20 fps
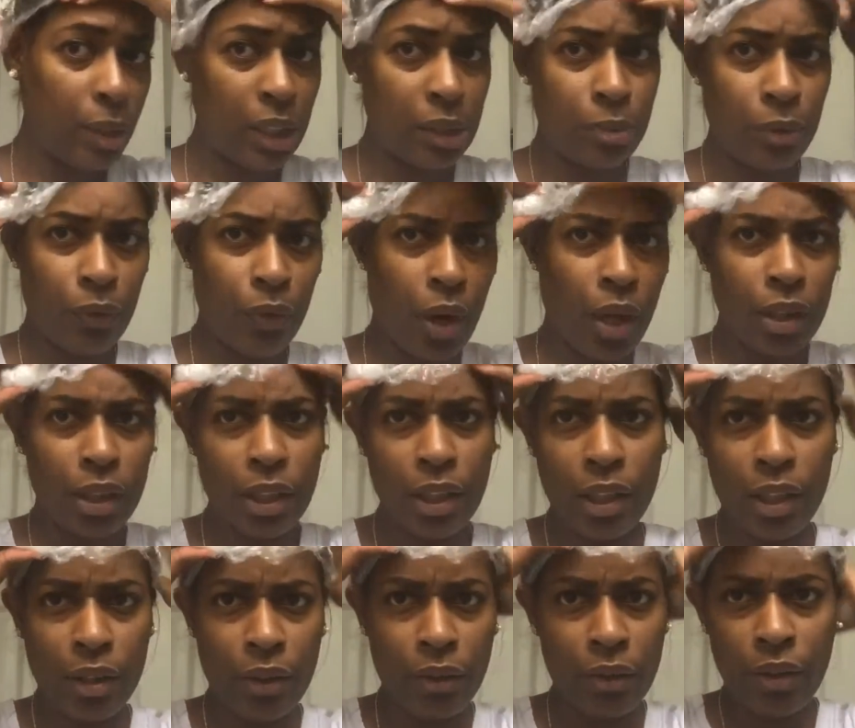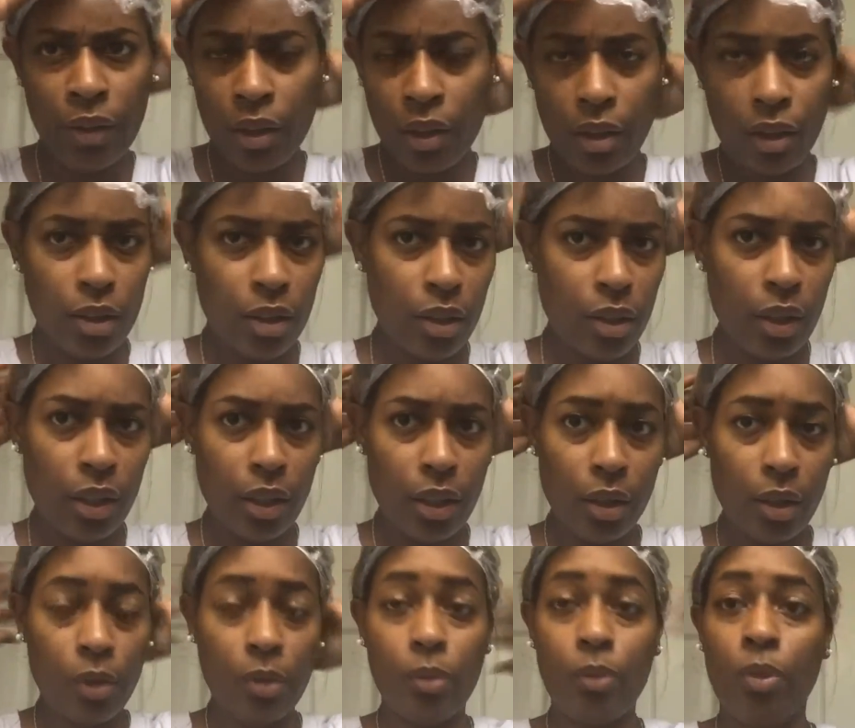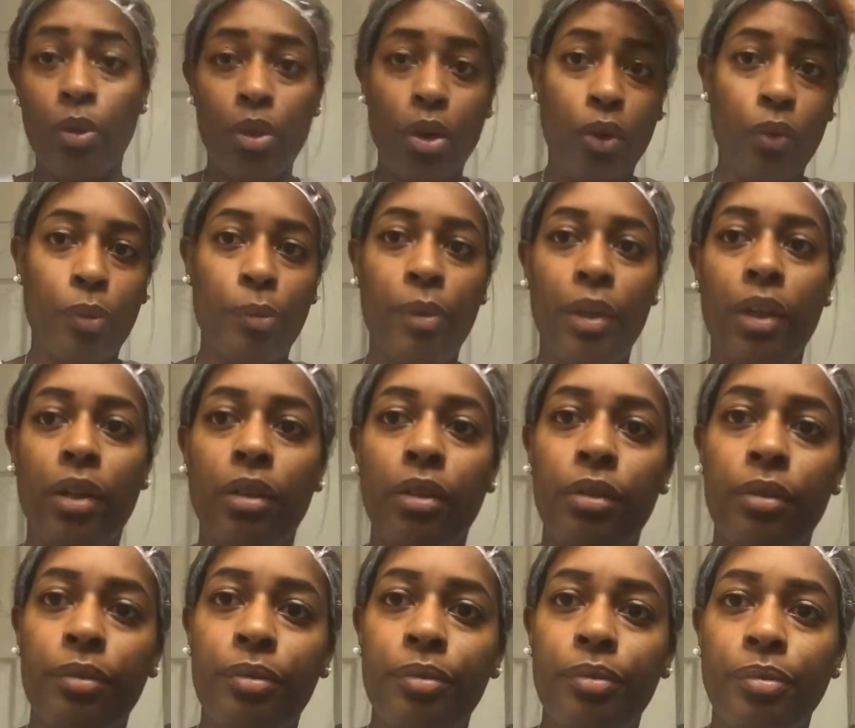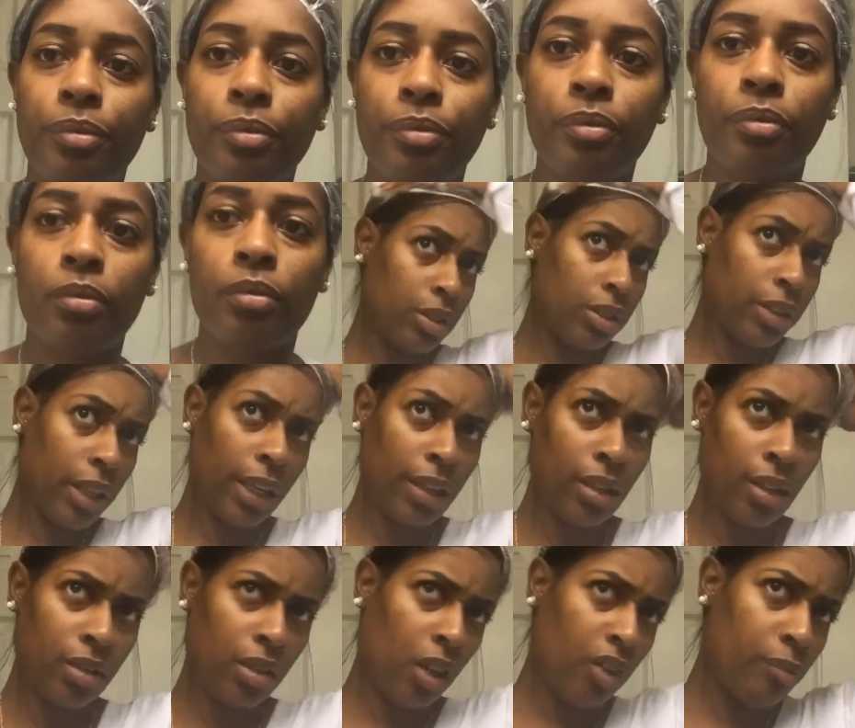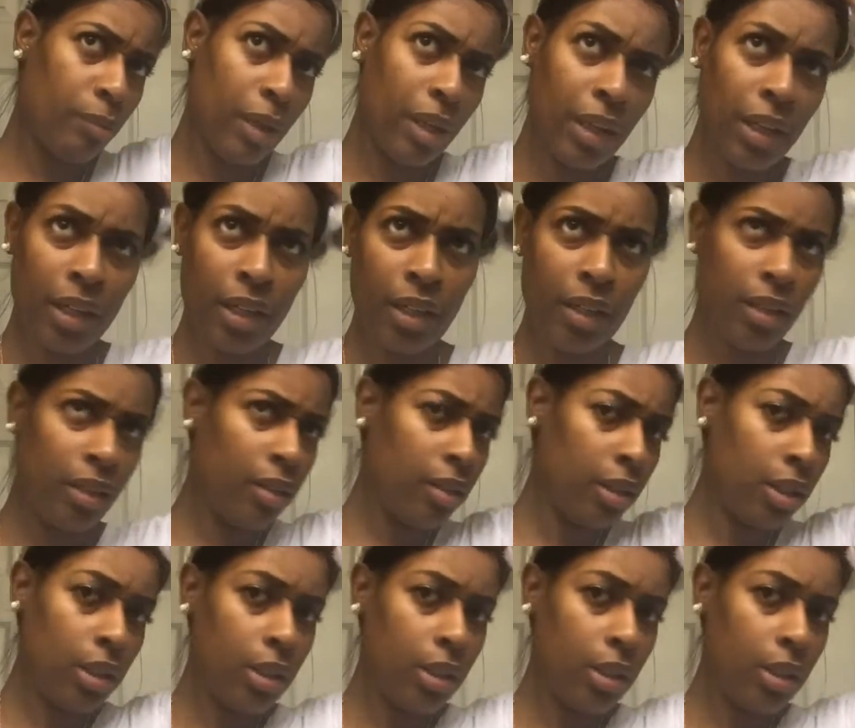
minutes before I leave, and we'll go from there. Take this off my head.